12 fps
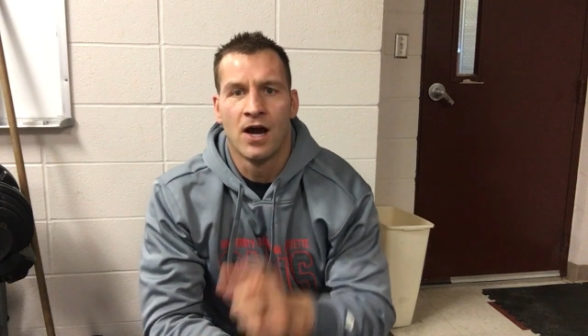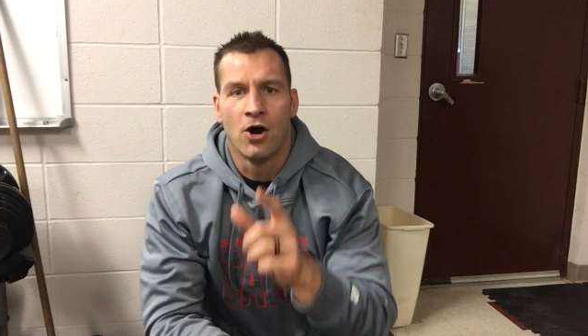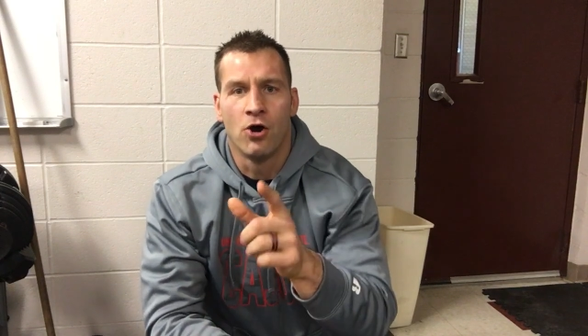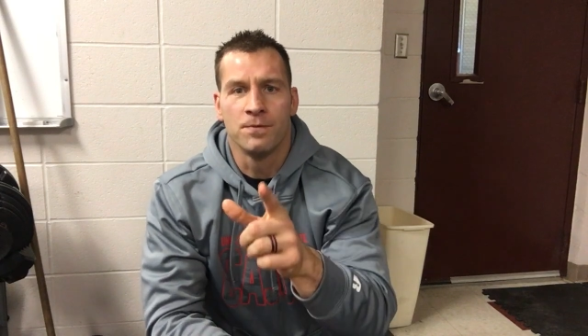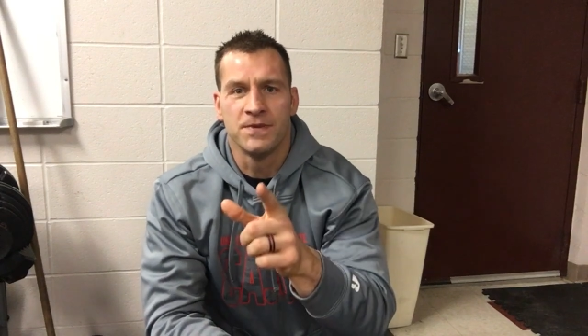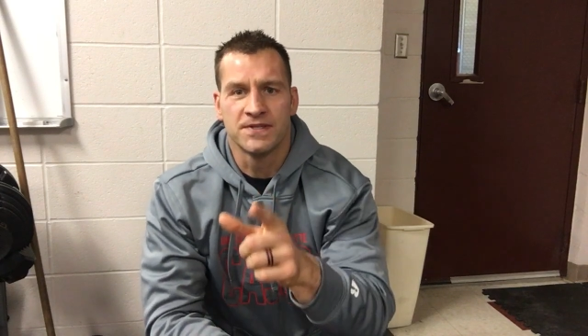
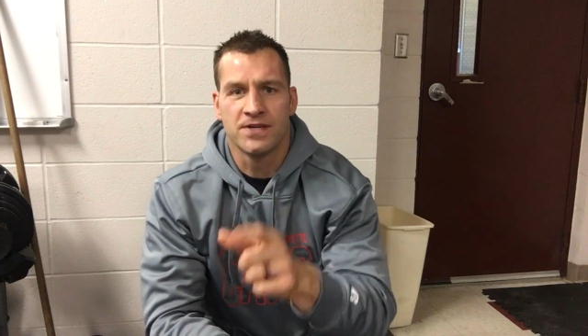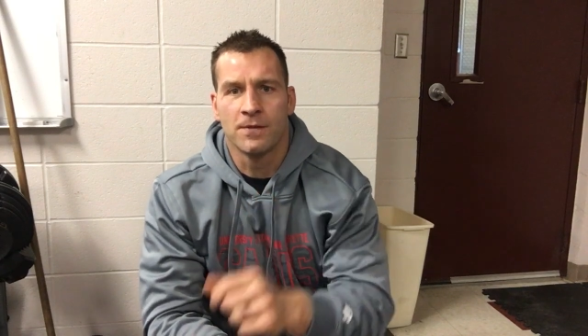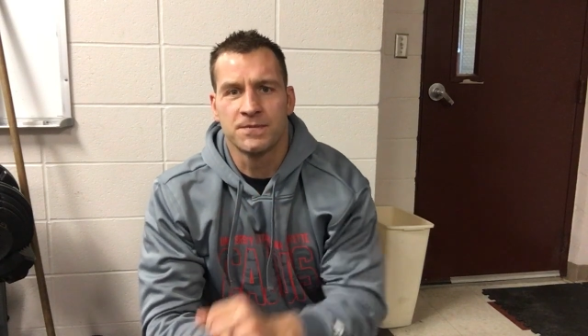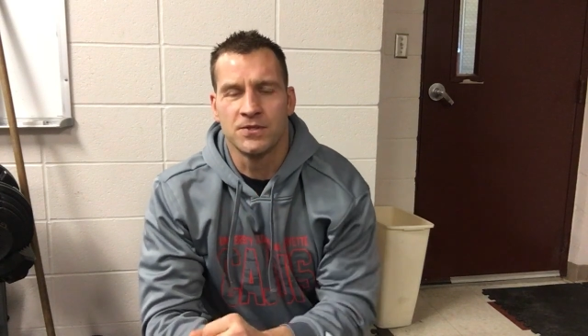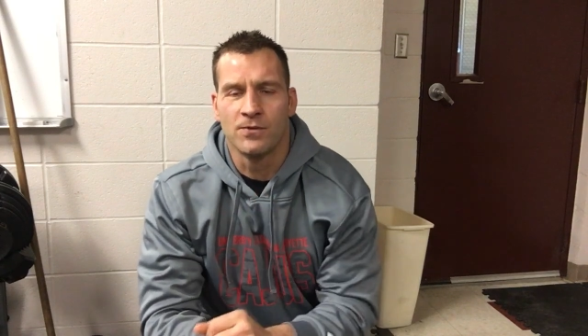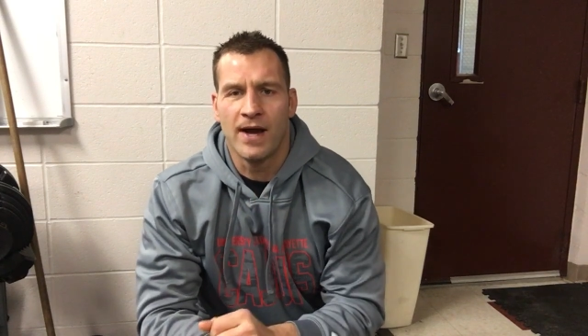Hope this
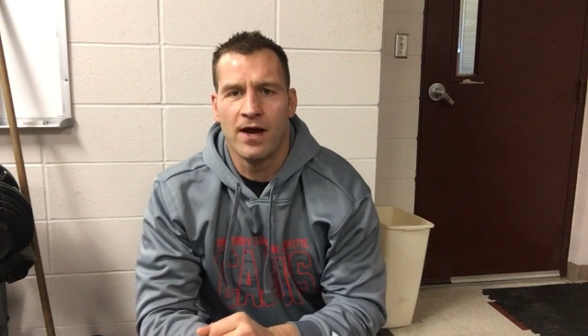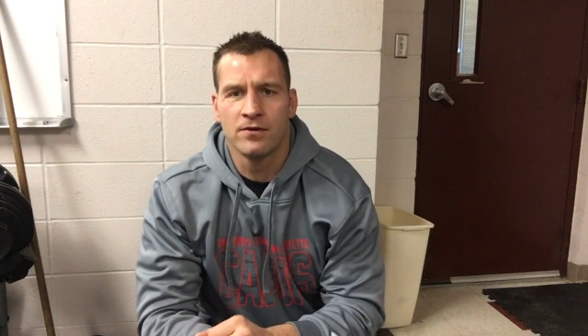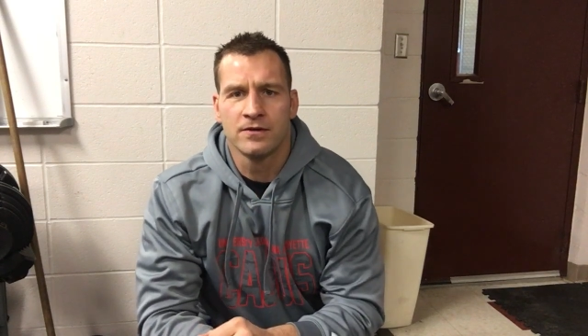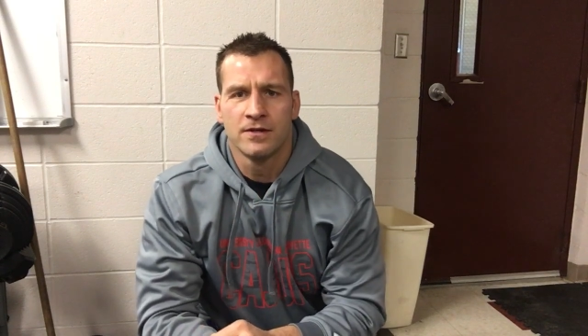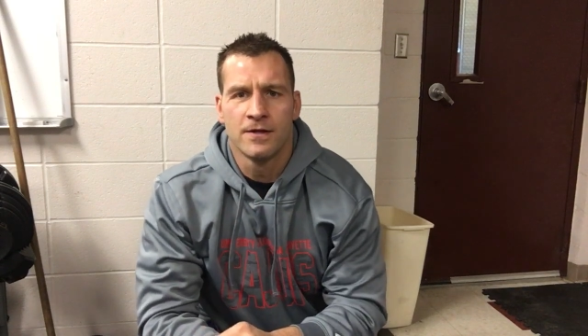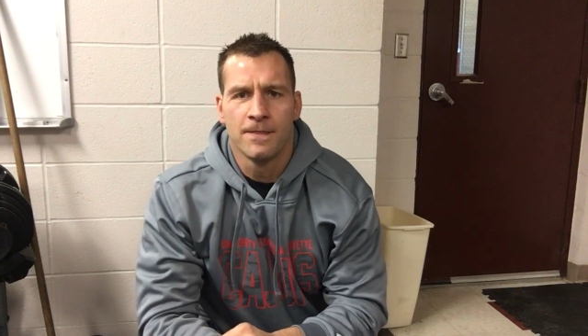helps you
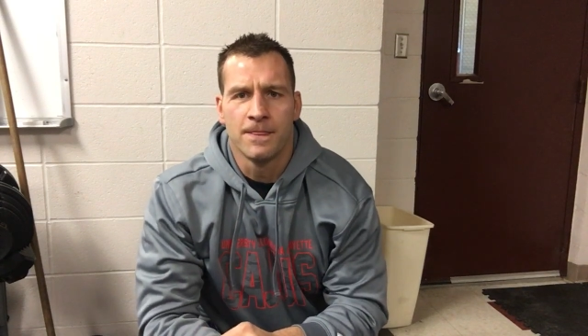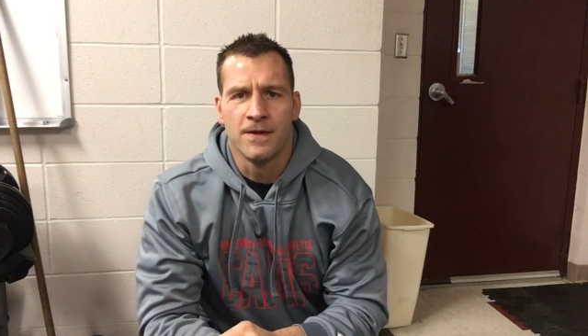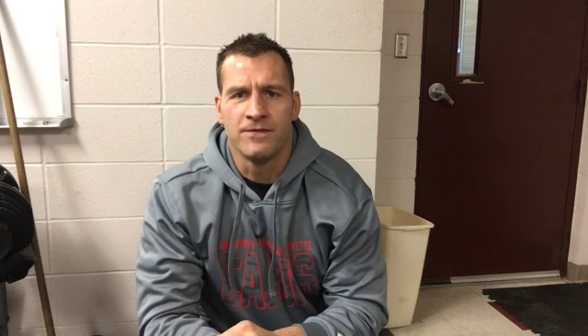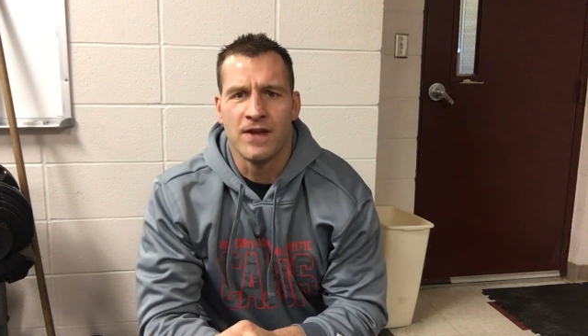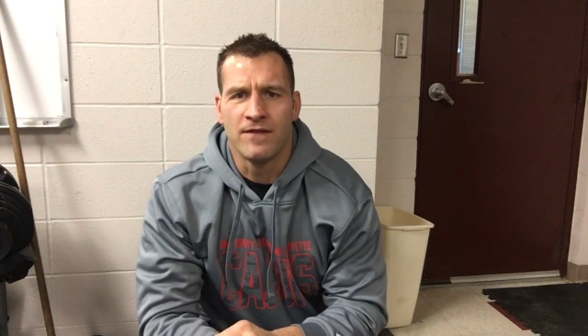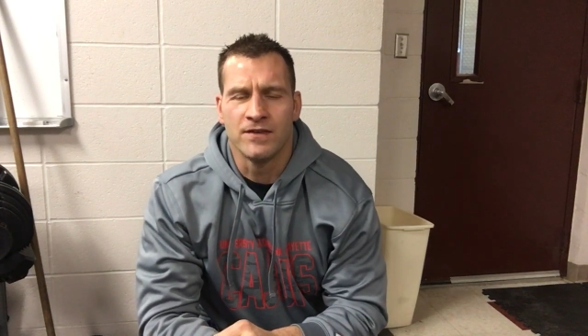out.
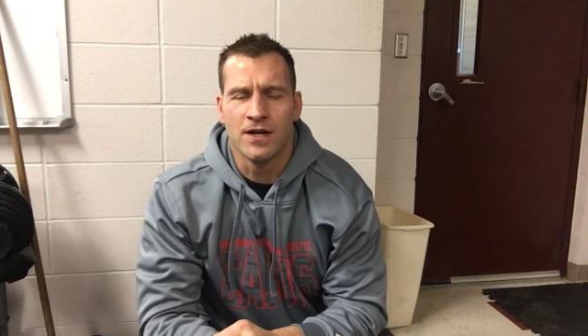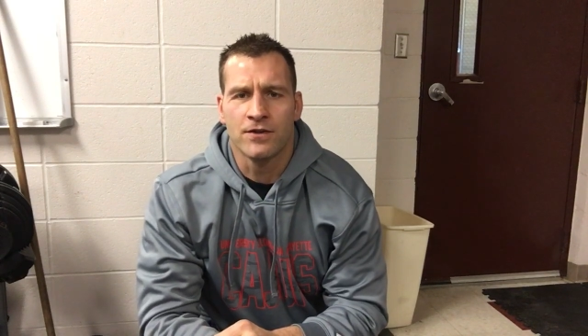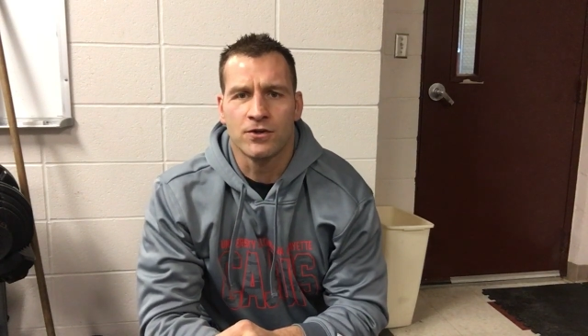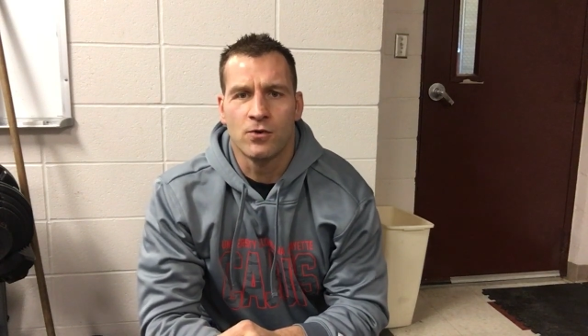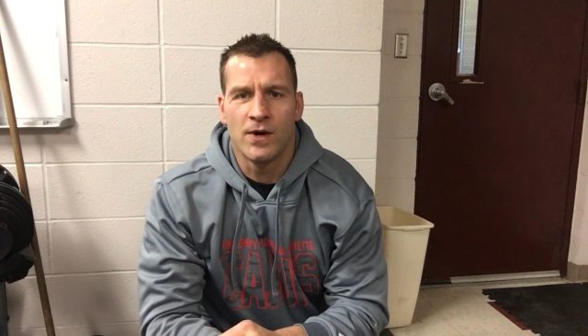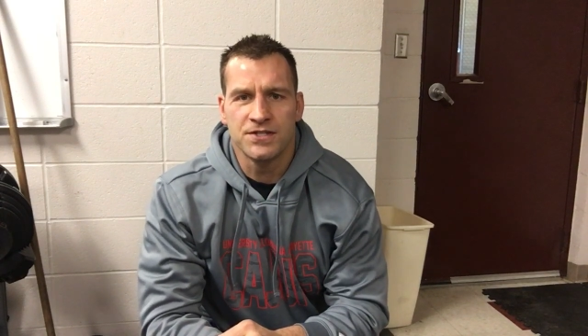If you have any
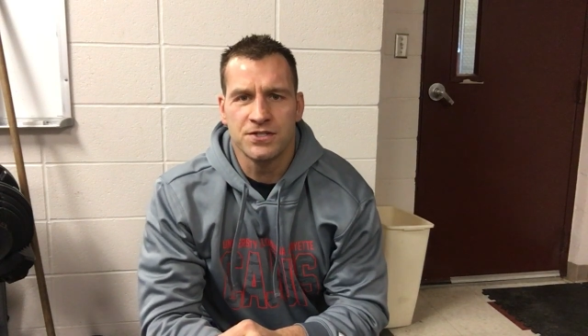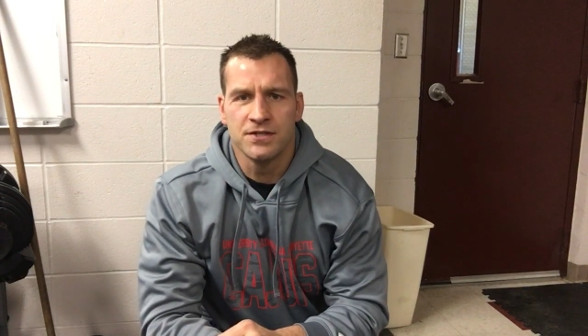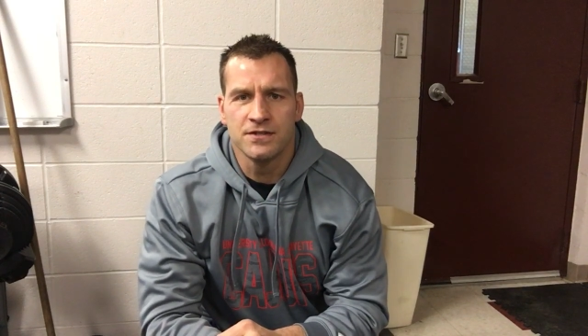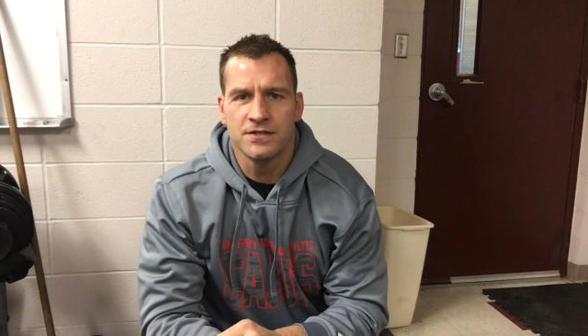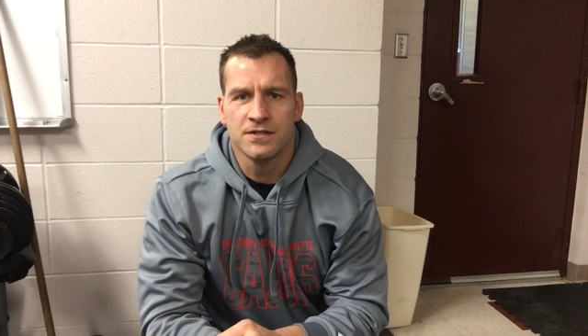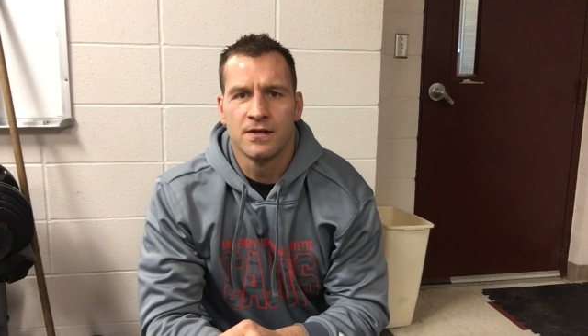other
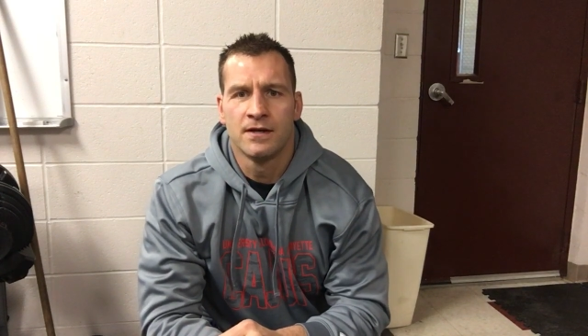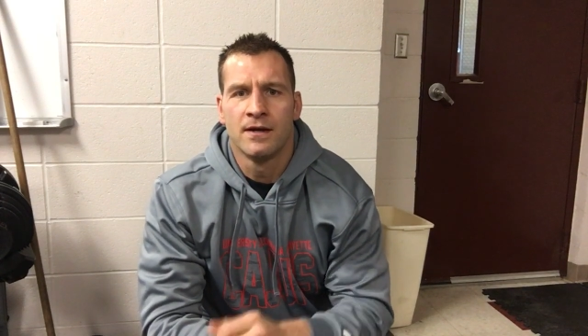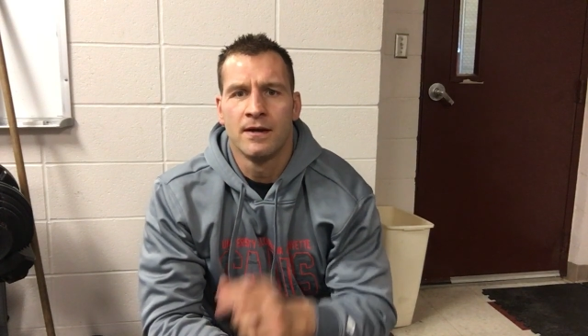questions,